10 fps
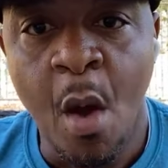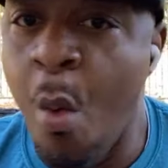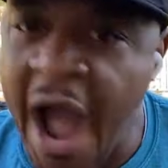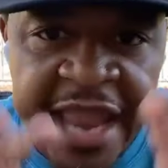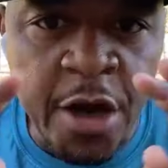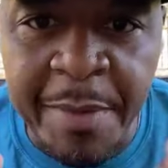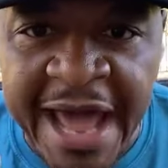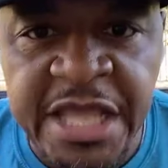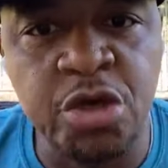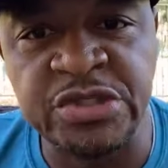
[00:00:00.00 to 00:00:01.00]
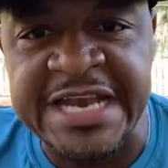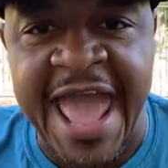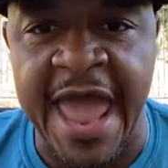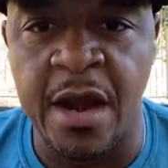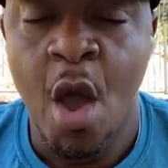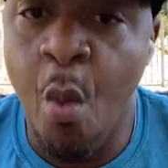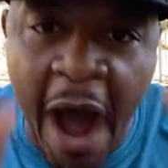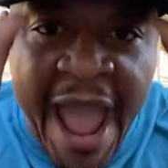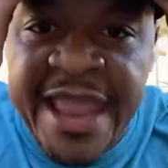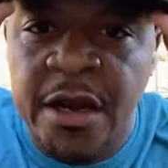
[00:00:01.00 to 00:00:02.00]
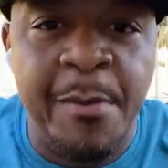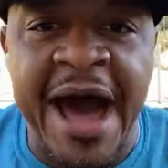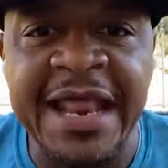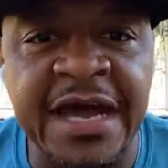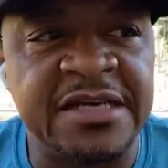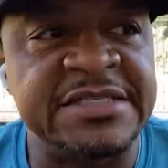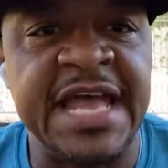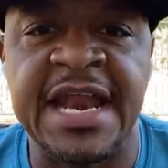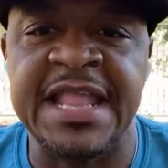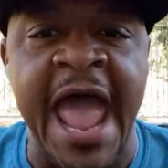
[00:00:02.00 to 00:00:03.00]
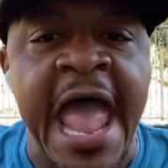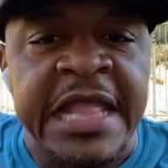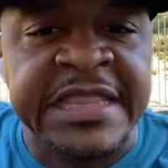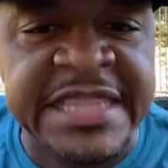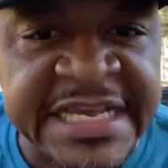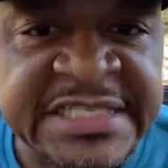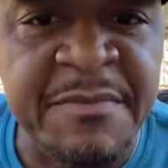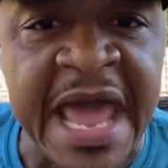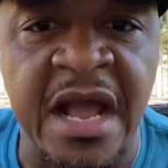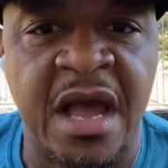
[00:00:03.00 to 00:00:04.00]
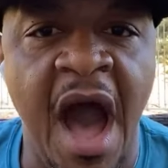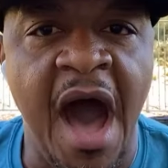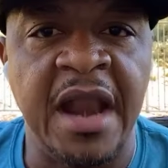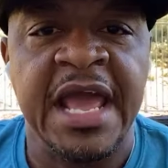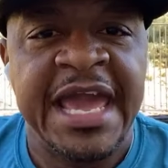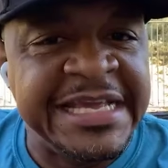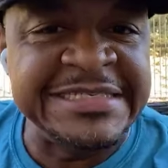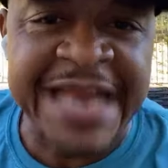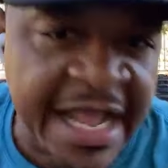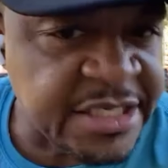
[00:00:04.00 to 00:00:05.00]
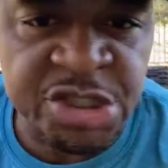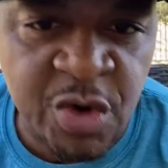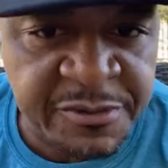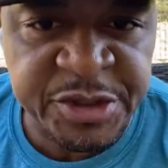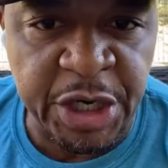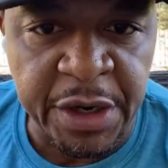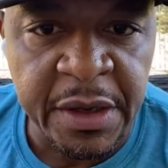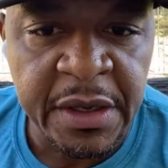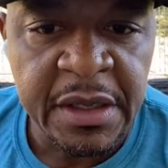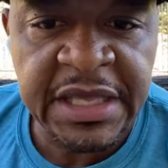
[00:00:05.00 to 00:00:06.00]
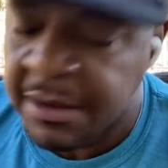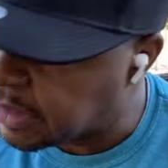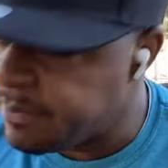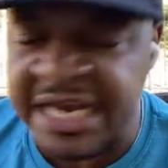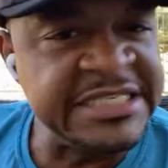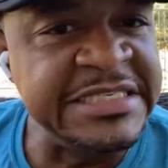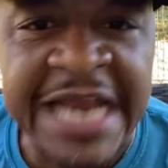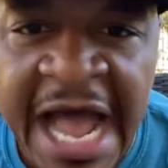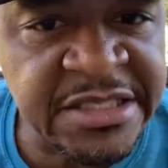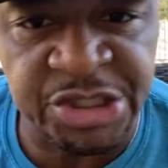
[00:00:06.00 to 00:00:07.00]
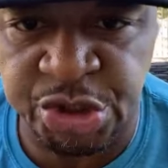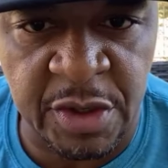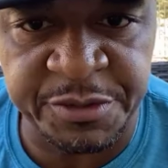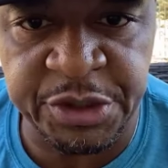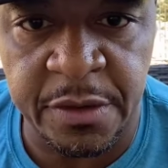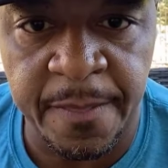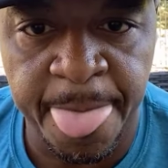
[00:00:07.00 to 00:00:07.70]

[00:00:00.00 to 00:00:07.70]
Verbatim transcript: Why ain't nobody using that? Why ain't nobody understanding that this man of God, he's not the scripture. Kim Clement is not the scripture.